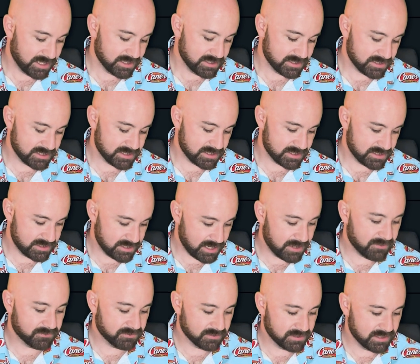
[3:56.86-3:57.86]
this is
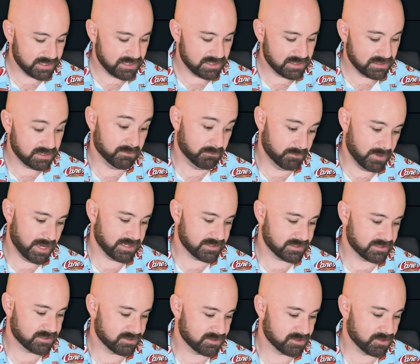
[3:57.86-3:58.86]
definitely the
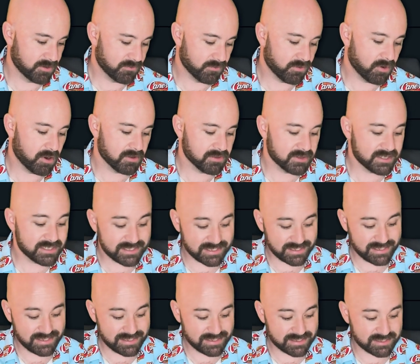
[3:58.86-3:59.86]
best so far. This
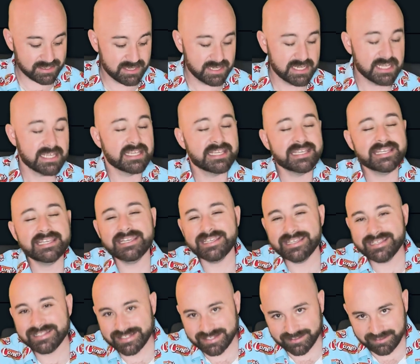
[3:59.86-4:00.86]
is
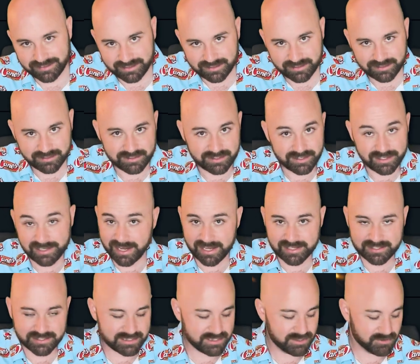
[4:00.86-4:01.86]
easily an
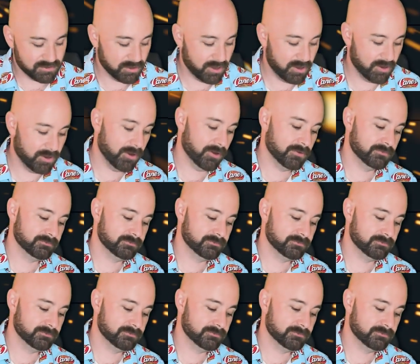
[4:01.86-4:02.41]
S tier logo.